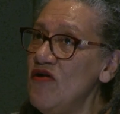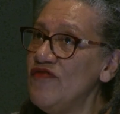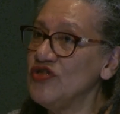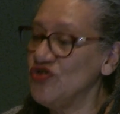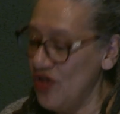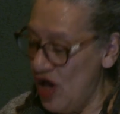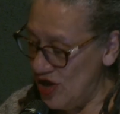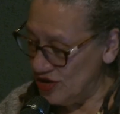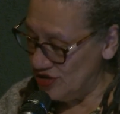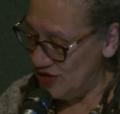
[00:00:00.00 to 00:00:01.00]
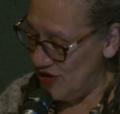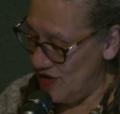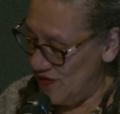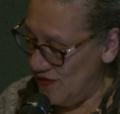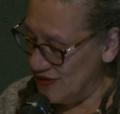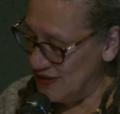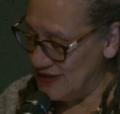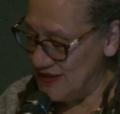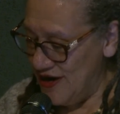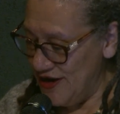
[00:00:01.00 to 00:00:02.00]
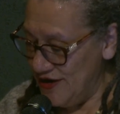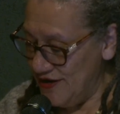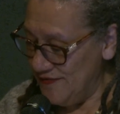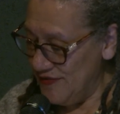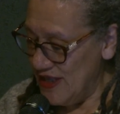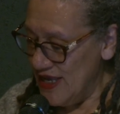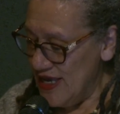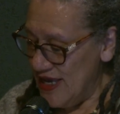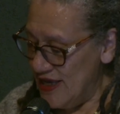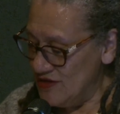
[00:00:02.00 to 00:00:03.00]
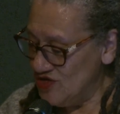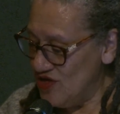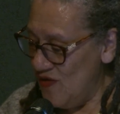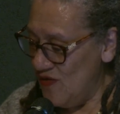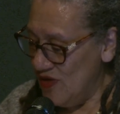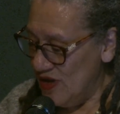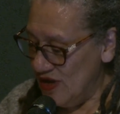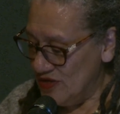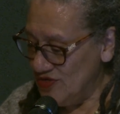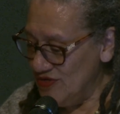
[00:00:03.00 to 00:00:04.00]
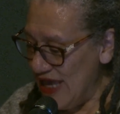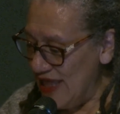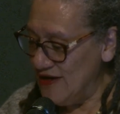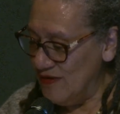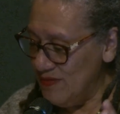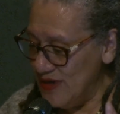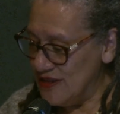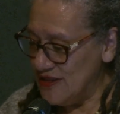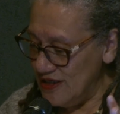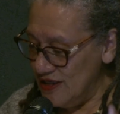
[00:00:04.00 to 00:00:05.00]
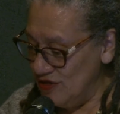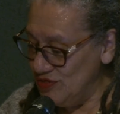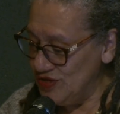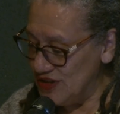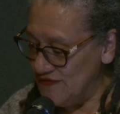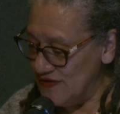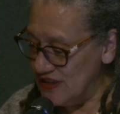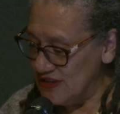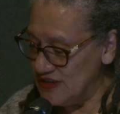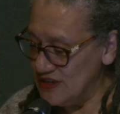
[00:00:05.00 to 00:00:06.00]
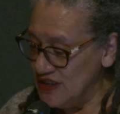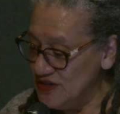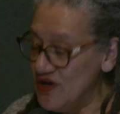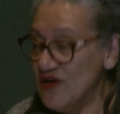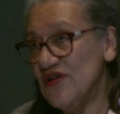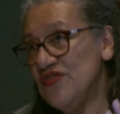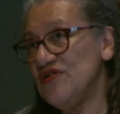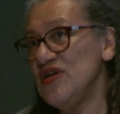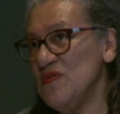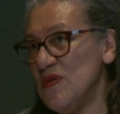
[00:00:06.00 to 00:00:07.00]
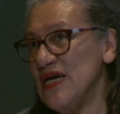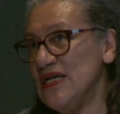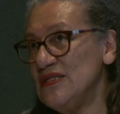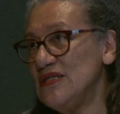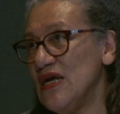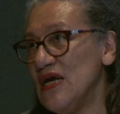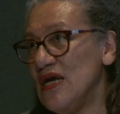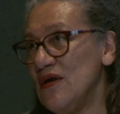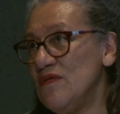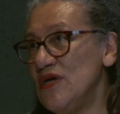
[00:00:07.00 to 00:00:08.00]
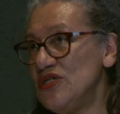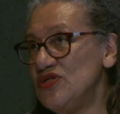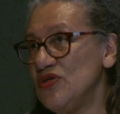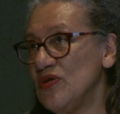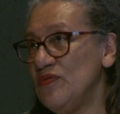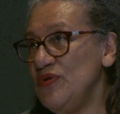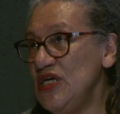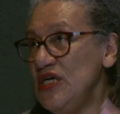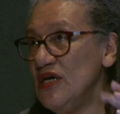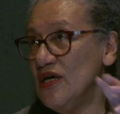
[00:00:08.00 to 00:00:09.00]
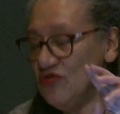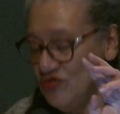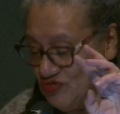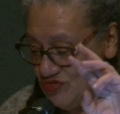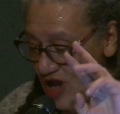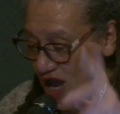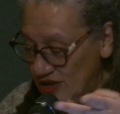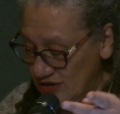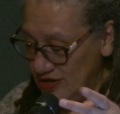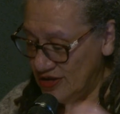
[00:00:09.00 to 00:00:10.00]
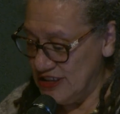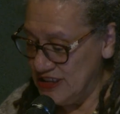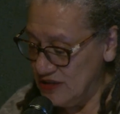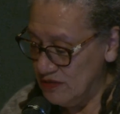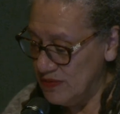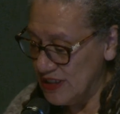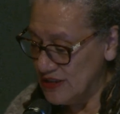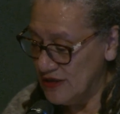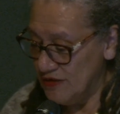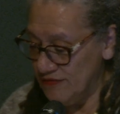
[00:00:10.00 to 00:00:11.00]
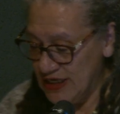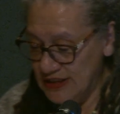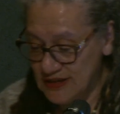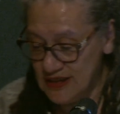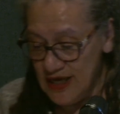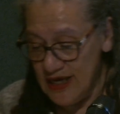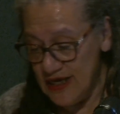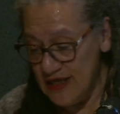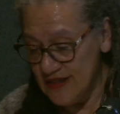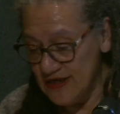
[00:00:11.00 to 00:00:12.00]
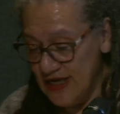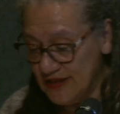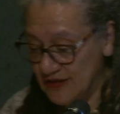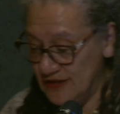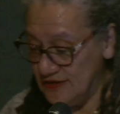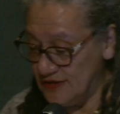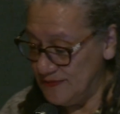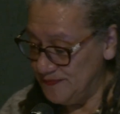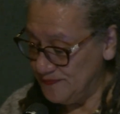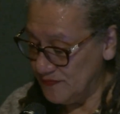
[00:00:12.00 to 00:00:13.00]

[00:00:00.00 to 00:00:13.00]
of a thought or desire. And so, together with elusiveness, these are the three ways in which we do not deal with race in the Netherlands.